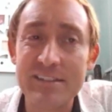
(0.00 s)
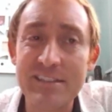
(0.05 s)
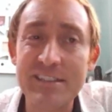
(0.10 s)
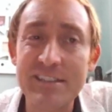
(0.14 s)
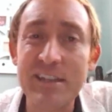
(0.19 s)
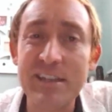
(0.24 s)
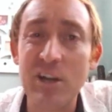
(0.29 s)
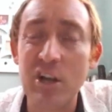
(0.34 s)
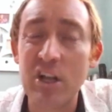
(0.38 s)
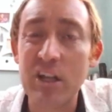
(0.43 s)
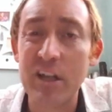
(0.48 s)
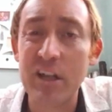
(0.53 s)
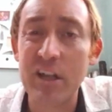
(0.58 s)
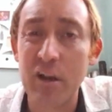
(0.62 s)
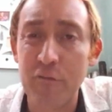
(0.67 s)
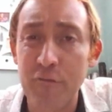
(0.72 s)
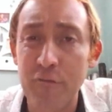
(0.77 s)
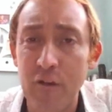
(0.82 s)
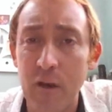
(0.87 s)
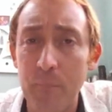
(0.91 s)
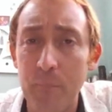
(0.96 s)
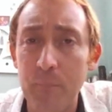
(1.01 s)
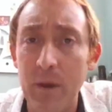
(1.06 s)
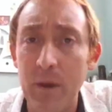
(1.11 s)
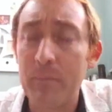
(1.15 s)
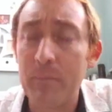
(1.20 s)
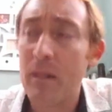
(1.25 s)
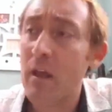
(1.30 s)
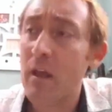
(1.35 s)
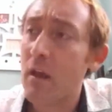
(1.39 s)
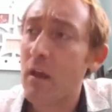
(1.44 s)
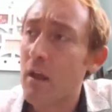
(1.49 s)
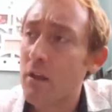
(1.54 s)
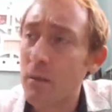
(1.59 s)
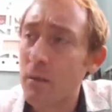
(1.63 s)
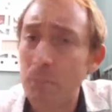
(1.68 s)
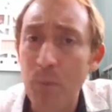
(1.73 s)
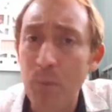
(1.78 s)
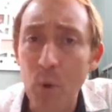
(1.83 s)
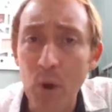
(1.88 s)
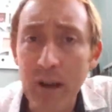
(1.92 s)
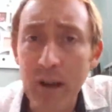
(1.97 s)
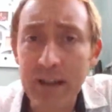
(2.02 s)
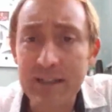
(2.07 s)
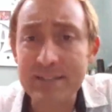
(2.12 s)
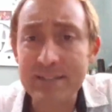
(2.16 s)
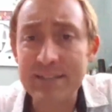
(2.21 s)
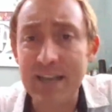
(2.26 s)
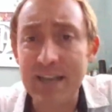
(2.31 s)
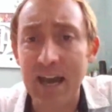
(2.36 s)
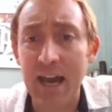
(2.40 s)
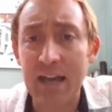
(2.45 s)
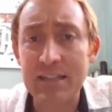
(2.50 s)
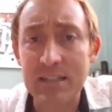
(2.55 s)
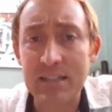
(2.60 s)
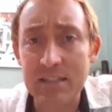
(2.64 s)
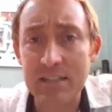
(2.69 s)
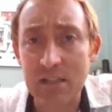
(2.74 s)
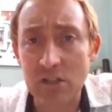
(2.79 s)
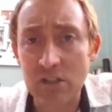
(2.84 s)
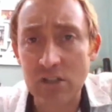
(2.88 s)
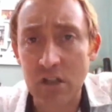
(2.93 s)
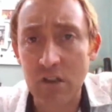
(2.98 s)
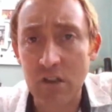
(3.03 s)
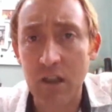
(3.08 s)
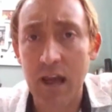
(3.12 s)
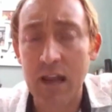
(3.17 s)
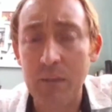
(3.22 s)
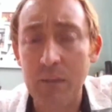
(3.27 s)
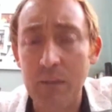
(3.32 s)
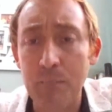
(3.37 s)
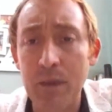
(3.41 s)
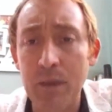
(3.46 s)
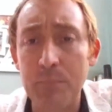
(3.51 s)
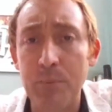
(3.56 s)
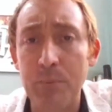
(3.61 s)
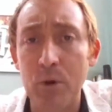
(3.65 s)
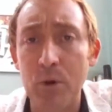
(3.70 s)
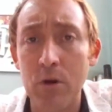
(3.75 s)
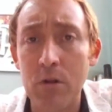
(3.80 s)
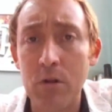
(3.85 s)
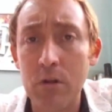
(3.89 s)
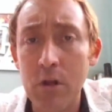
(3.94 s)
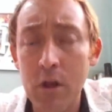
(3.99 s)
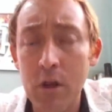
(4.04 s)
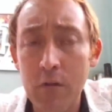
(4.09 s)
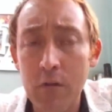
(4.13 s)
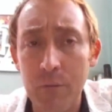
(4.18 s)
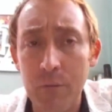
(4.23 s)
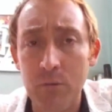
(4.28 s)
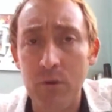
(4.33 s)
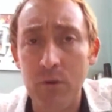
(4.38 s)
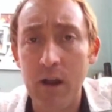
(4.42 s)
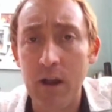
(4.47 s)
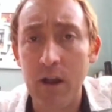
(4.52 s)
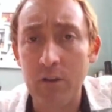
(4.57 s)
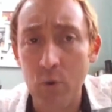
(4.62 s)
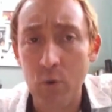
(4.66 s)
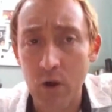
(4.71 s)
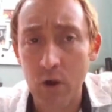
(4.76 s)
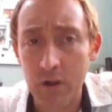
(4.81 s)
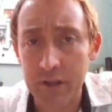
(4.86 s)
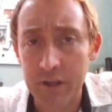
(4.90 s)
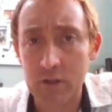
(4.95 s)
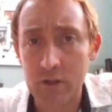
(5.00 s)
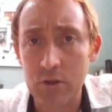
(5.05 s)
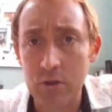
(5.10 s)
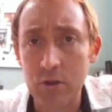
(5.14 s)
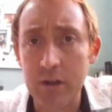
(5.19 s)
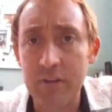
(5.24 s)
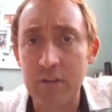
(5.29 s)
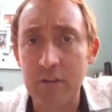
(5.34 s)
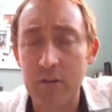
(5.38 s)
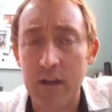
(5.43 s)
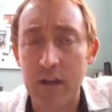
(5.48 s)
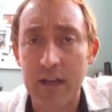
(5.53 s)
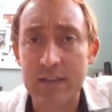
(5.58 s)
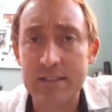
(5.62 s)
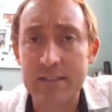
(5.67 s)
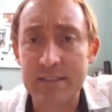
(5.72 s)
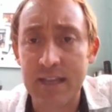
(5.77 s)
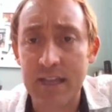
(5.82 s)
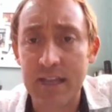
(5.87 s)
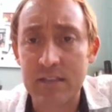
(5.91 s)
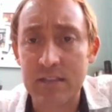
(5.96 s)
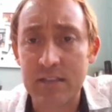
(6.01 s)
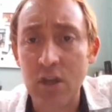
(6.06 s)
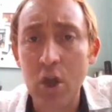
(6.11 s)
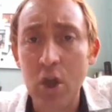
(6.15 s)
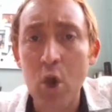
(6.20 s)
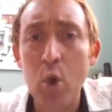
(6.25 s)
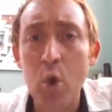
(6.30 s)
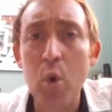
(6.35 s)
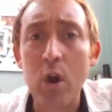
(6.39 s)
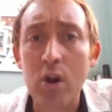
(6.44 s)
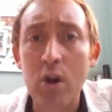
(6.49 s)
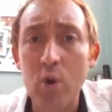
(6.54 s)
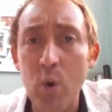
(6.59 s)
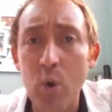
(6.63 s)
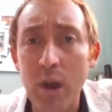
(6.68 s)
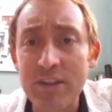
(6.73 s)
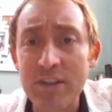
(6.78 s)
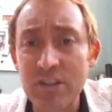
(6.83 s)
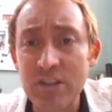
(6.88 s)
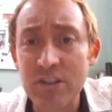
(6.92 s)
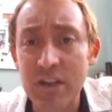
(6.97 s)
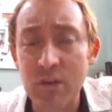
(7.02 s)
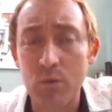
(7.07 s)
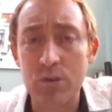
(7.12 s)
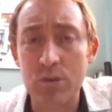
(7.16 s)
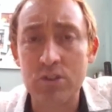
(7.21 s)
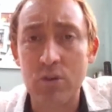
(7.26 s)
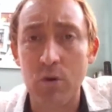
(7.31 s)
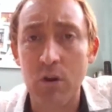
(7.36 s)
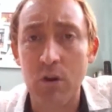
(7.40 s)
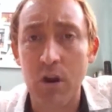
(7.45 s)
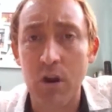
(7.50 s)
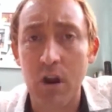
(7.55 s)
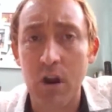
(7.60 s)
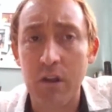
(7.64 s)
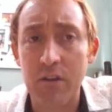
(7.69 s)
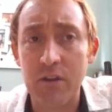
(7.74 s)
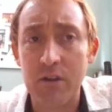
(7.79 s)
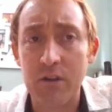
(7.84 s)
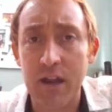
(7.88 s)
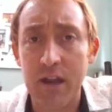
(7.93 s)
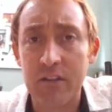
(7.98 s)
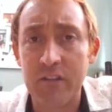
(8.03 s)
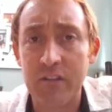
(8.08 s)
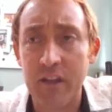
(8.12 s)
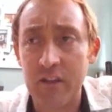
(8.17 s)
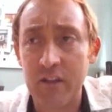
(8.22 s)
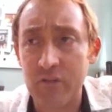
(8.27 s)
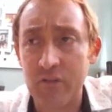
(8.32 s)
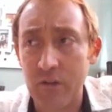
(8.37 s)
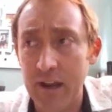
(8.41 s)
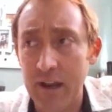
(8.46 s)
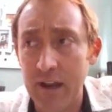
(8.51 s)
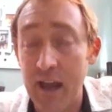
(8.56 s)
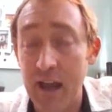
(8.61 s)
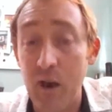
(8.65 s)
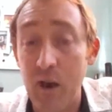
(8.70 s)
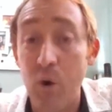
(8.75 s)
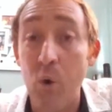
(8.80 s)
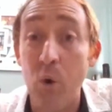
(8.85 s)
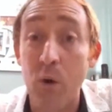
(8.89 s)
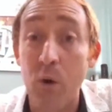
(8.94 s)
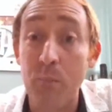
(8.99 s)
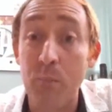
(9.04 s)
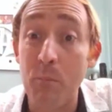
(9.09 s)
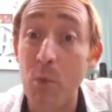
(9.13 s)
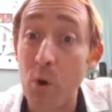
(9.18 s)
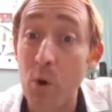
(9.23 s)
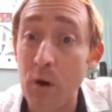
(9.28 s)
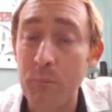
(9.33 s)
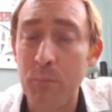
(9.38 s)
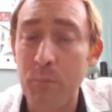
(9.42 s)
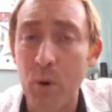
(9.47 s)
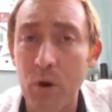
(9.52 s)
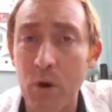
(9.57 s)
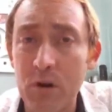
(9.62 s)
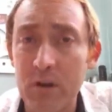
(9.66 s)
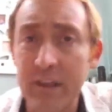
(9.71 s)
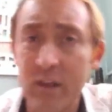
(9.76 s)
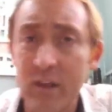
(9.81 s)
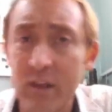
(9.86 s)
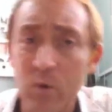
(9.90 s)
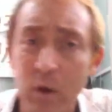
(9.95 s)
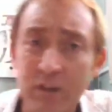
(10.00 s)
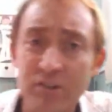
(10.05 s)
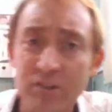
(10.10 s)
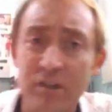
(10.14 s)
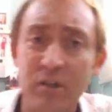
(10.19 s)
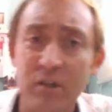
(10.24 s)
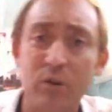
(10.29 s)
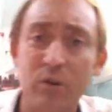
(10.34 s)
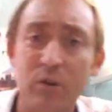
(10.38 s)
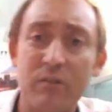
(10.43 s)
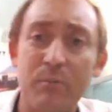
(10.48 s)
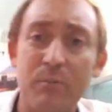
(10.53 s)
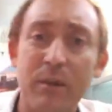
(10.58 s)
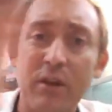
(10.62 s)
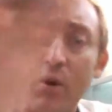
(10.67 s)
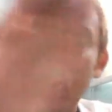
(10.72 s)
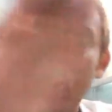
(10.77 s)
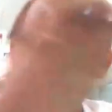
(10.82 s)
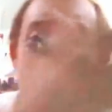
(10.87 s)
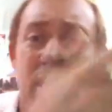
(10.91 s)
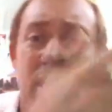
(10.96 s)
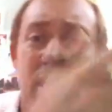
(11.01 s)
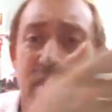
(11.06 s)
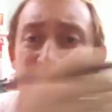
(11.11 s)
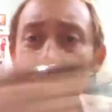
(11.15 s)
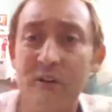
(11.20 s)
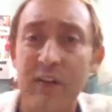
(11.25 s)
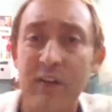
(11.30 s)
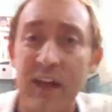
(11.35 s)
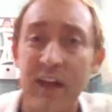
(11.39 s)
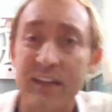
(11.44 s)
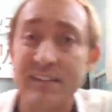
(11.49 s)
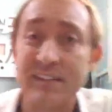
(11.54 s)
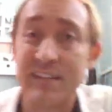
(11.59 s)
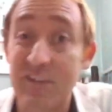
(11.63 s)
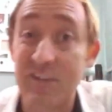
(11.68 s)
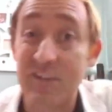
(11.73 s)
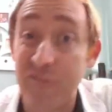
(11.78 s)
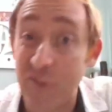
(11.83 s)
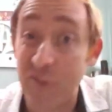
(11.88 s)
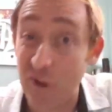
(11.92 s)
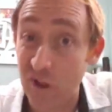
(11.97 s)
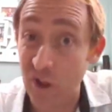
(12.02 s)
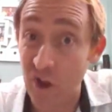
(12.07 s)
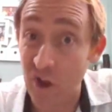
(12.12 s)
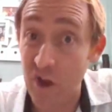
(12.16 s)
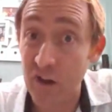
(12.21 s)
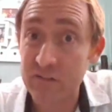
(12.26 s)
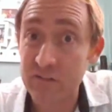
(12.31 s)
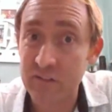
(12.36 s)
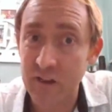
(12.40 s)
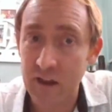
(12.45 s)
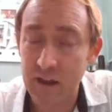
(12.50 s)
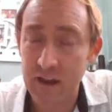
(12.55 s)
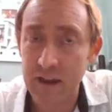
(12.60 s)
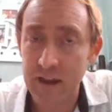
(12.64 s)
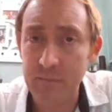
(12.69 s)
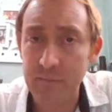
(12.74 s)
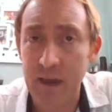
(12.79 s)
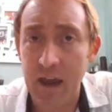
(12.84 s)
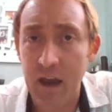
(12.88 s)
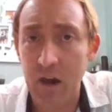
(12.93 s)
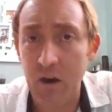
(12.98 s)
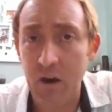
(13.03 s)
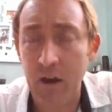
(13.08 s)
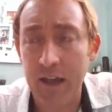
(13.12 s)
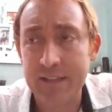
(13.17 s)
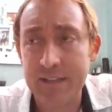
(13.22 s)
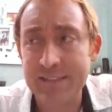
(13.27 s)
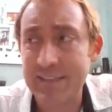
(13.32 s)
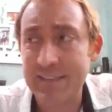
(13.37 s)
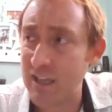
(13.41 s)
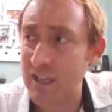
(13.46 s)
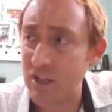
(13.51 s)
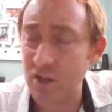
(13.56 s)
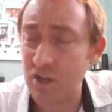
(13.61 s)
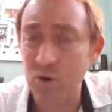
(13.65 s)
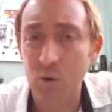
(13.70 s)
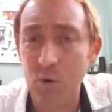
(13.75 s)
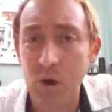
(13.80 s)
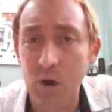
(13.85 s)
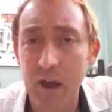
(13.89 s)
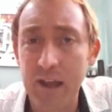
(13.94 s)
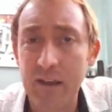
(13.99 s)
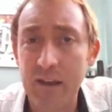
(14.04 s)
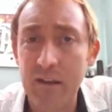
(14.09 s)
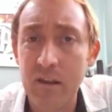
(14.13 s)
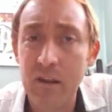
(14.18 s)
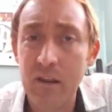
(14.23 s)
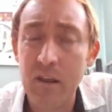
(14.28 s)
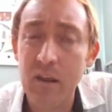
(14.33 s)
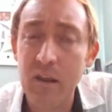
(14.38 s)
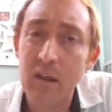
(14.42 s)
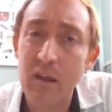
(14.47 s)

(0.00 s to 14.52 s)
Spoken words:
steer clear from. But the point is, guys, is there's a lot of people from around the world, including the United States, who are questioning what's going on in the United States right now, or more importantly, questioning what's been going on in the United States for a long time now and saying, you know what?